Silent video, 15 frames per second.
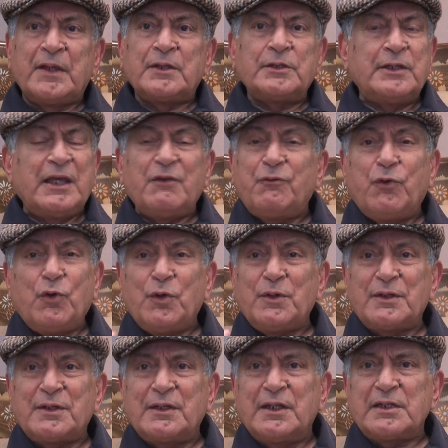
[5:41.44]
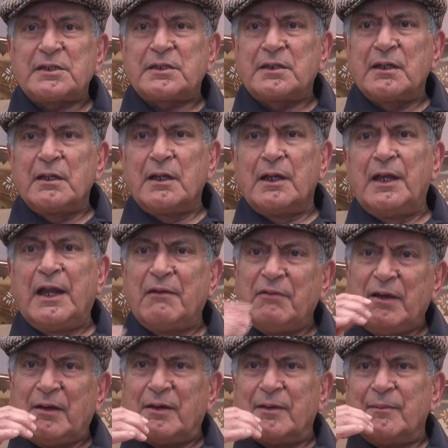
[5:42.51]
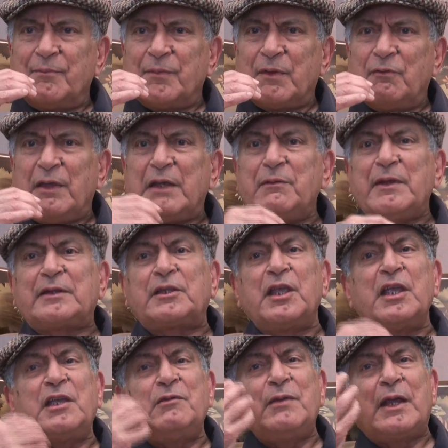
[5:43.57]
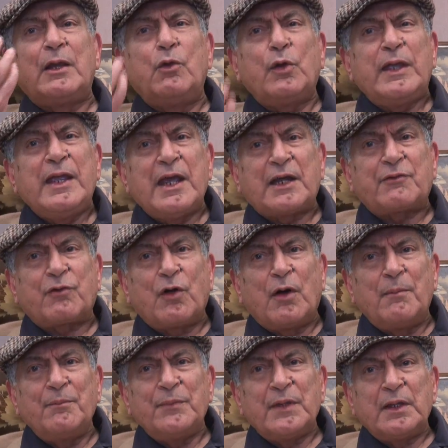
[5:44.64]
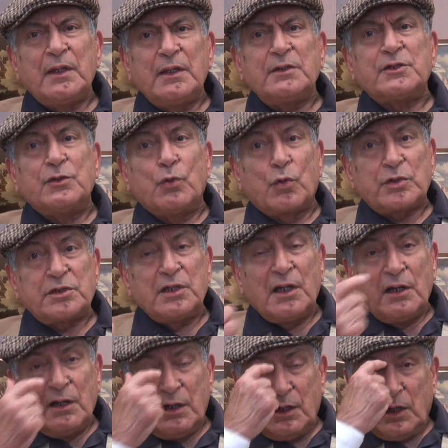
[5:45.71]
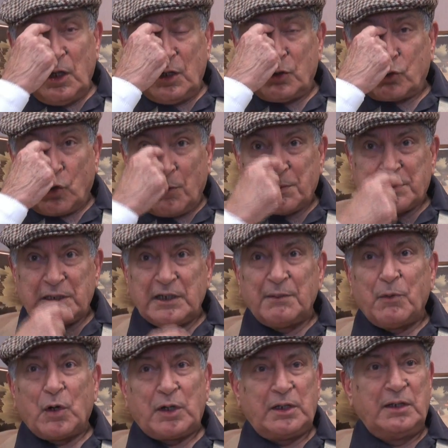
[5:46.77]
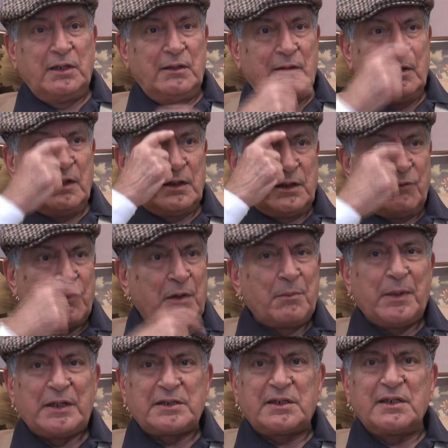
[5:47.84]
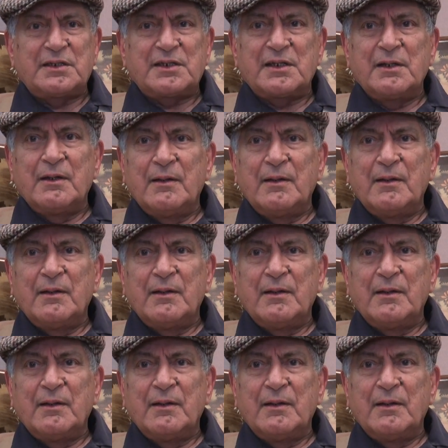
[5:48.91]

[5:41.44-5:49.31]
Therefore, this level where we think we are looking at from is notional and drops in the body at different places.